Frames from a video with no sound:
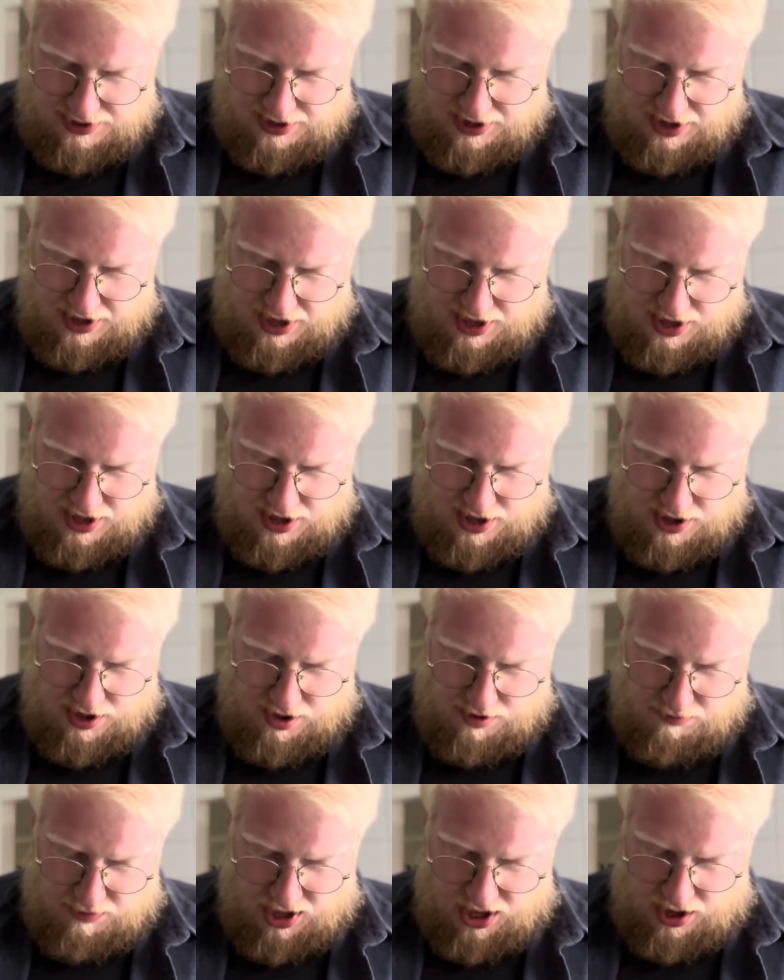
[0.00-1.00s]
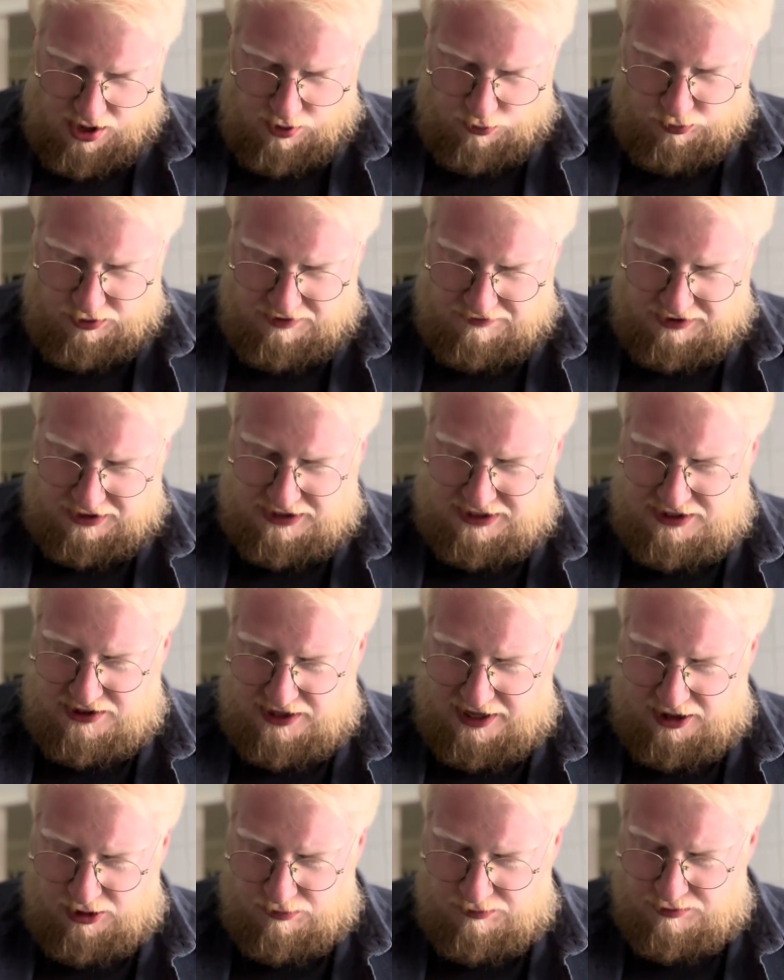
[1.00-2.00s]
Um, with a little
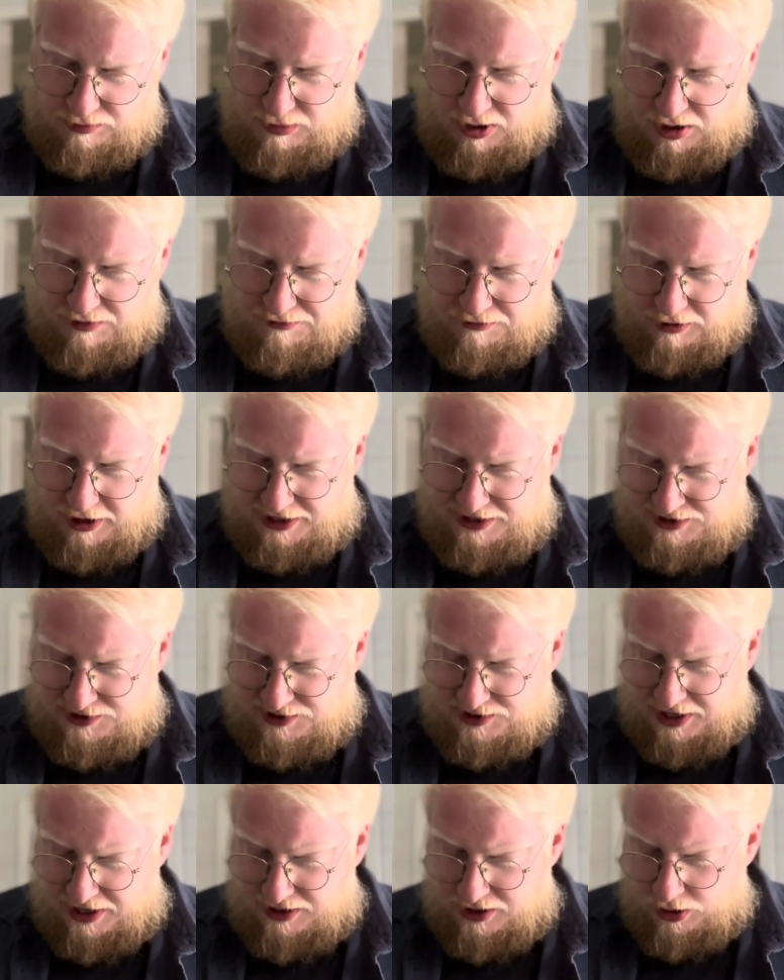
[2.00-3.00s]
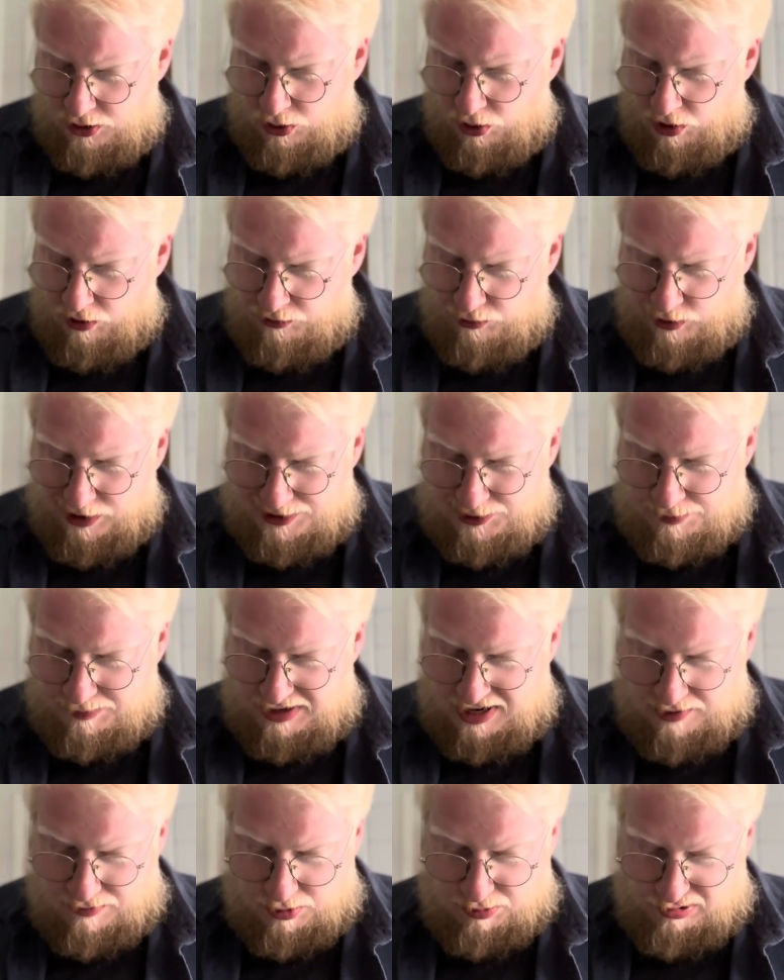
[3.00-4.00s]
help from our friends at the Northwest
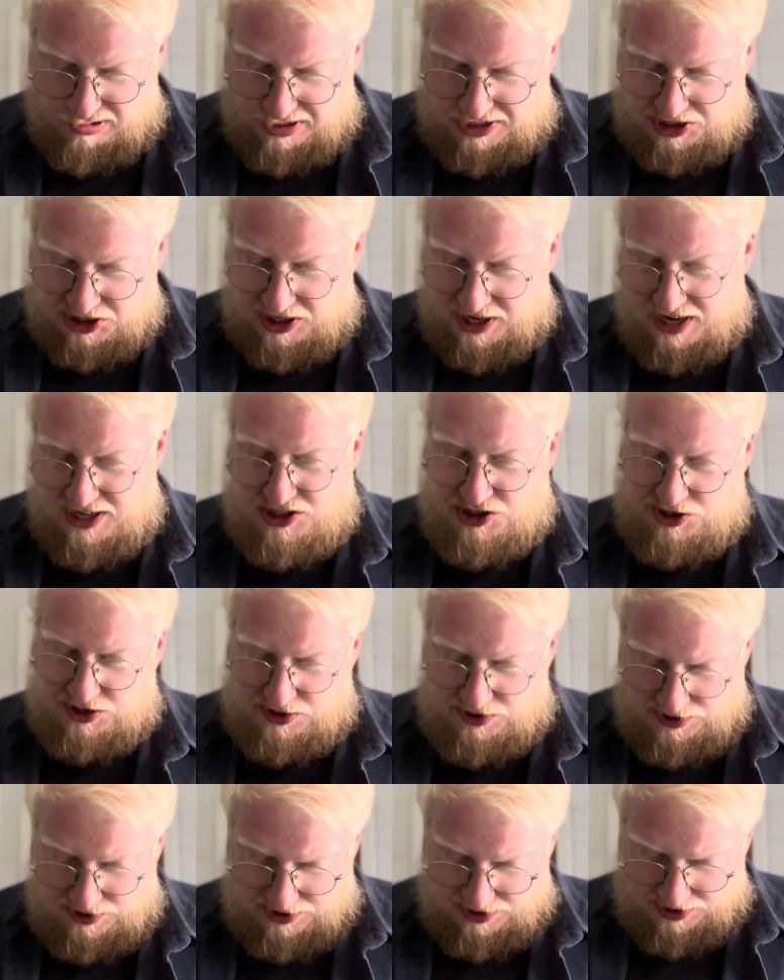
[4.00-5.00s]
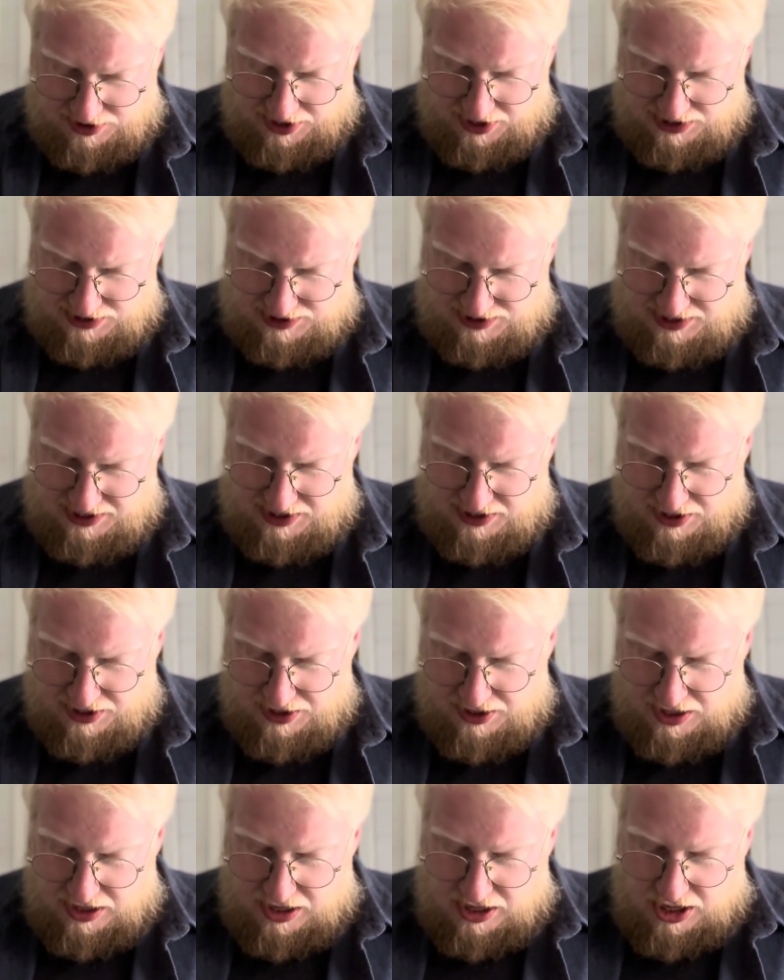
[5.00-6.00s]
Beer Appreciation Society,
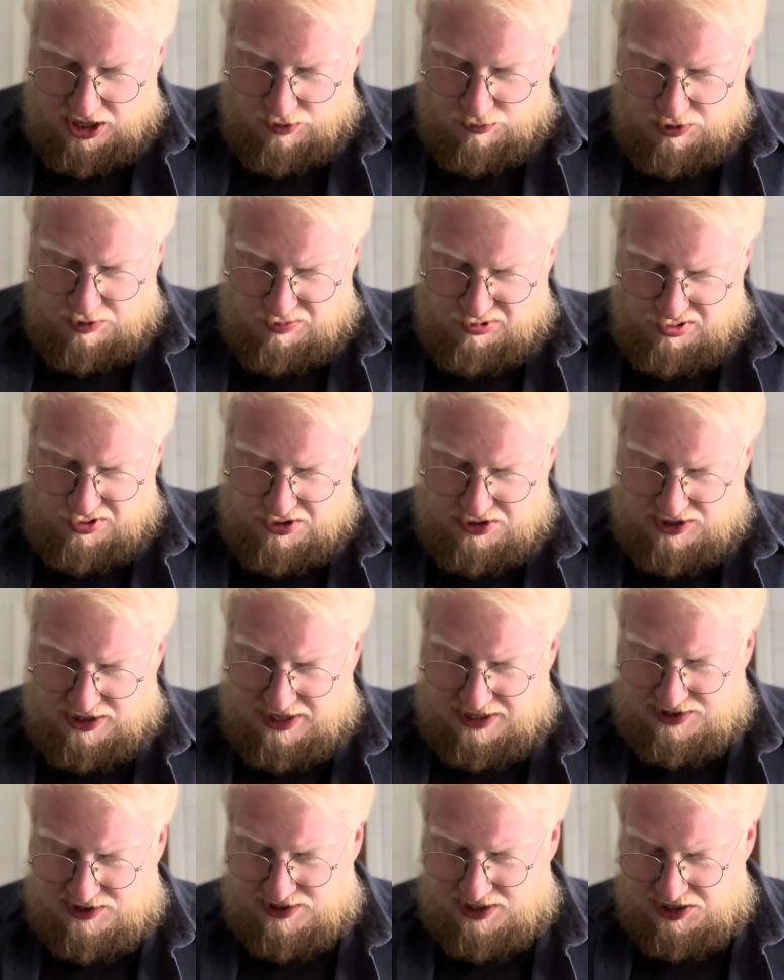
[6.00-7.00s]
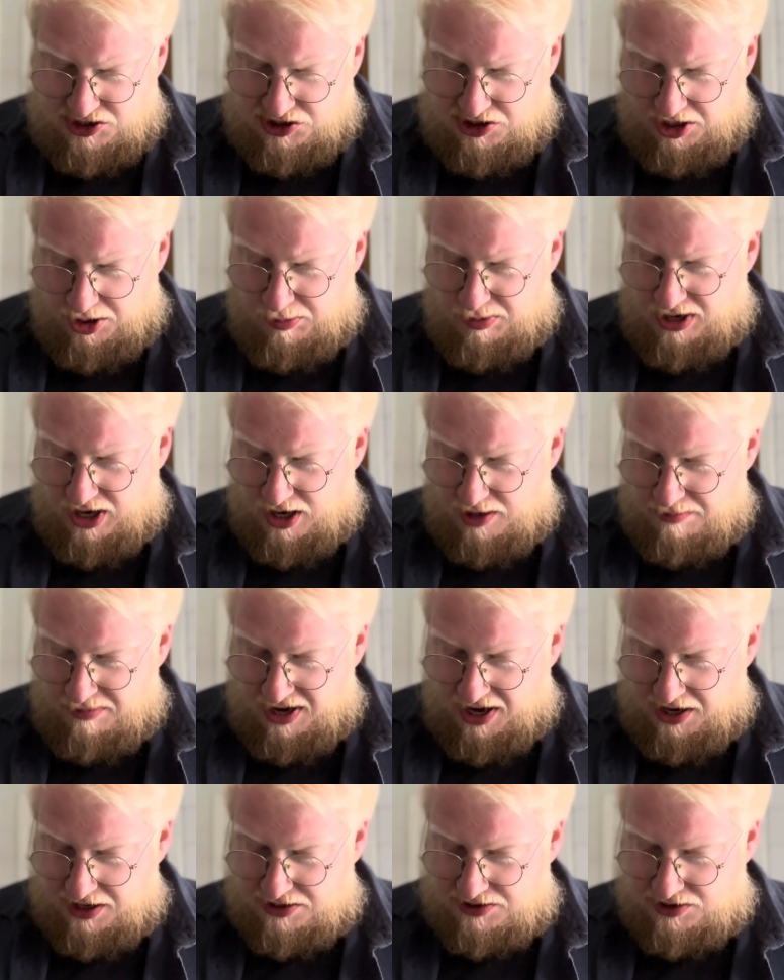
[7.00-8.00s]
we brewed this Session IPA
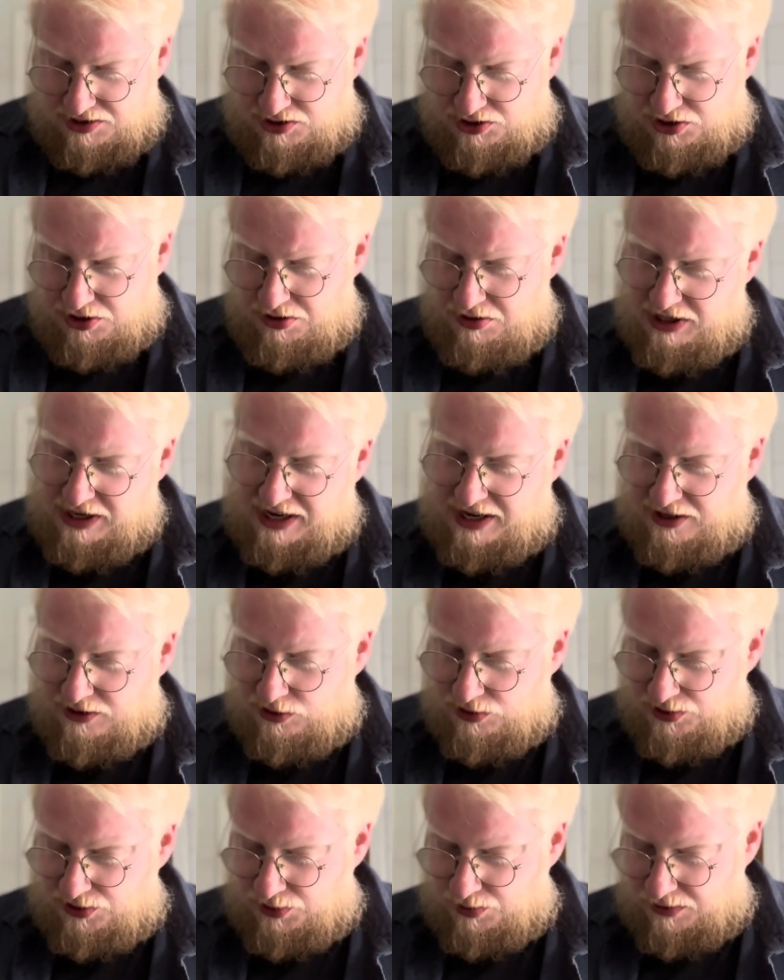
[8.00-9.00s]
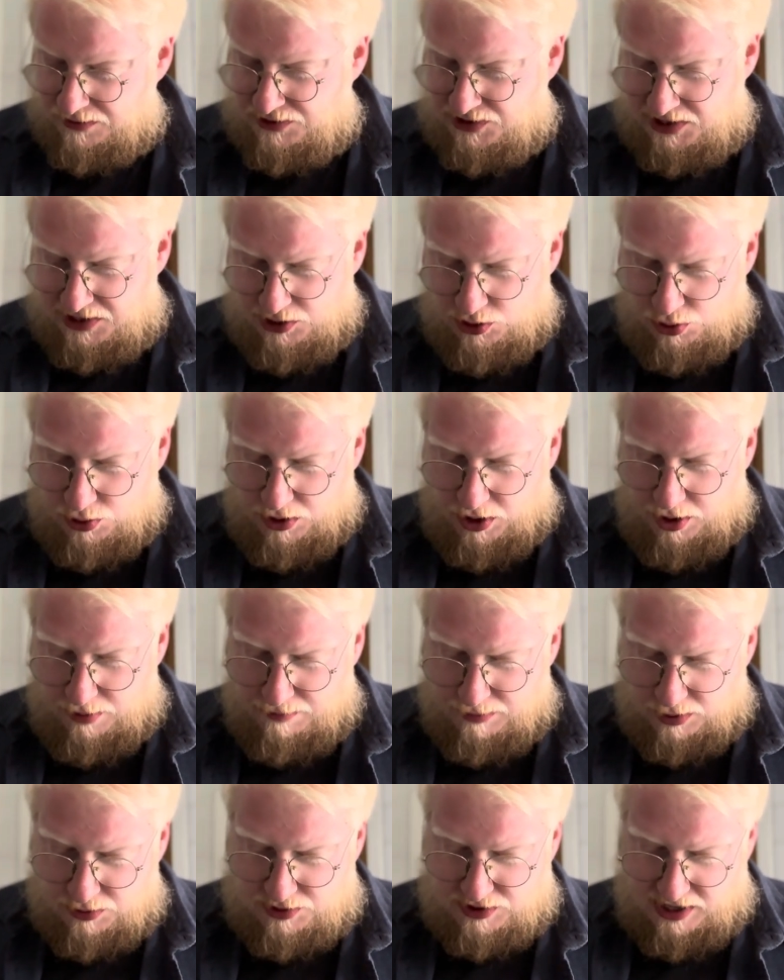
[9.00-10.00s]
packed to the gills with Citra,
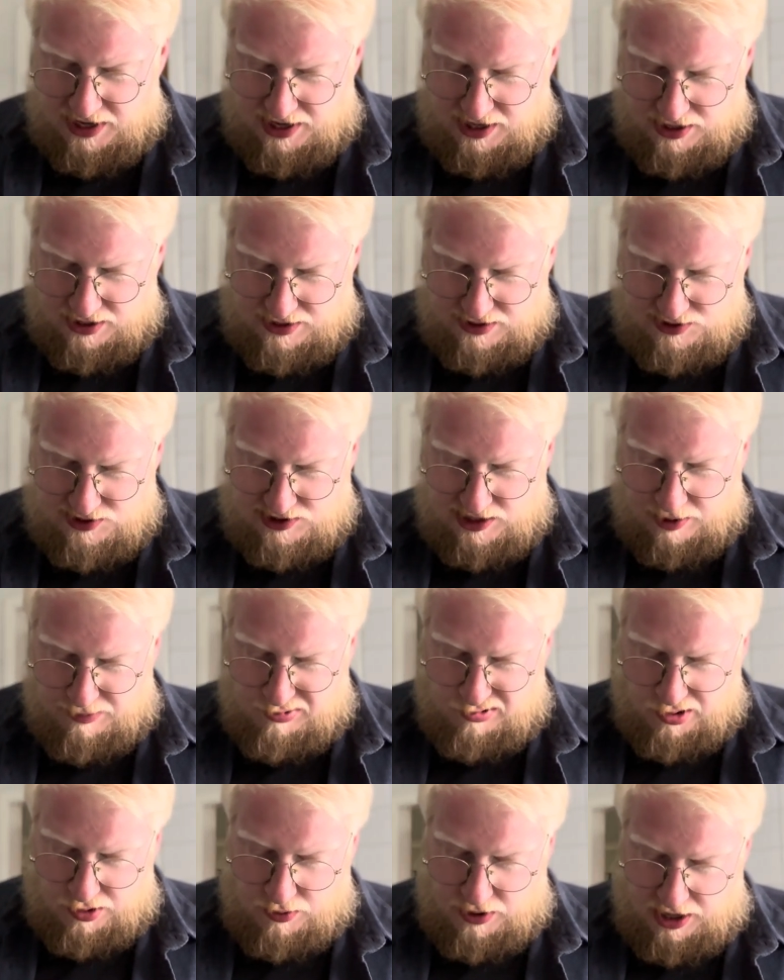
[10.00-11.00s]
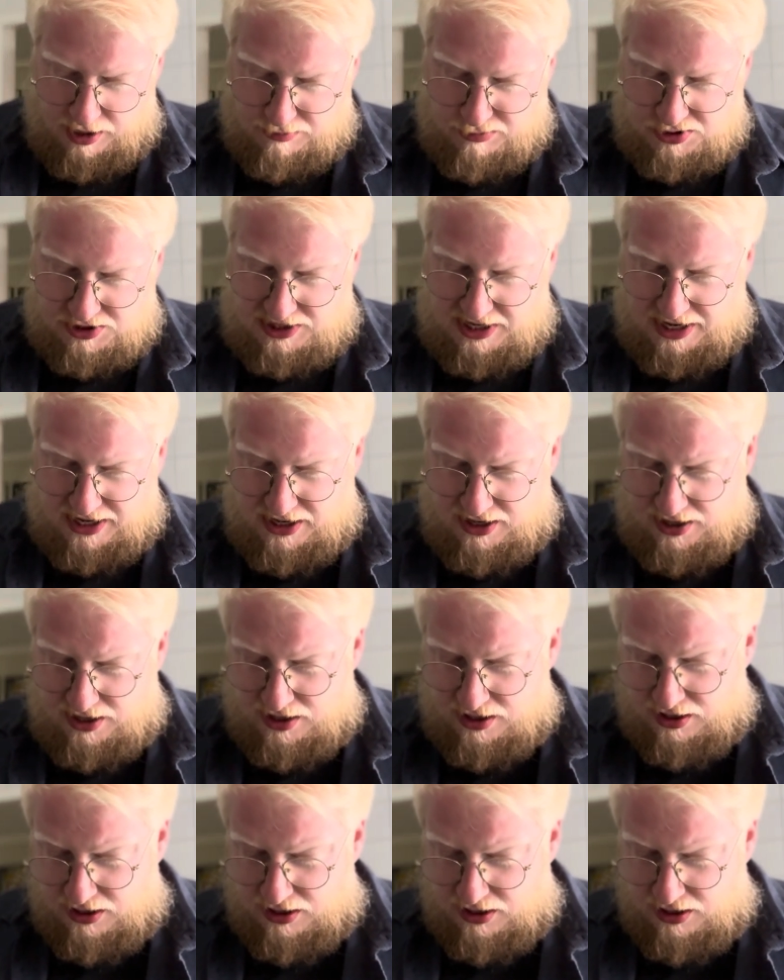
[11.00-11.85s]
Mosaic, Sabro and Motueka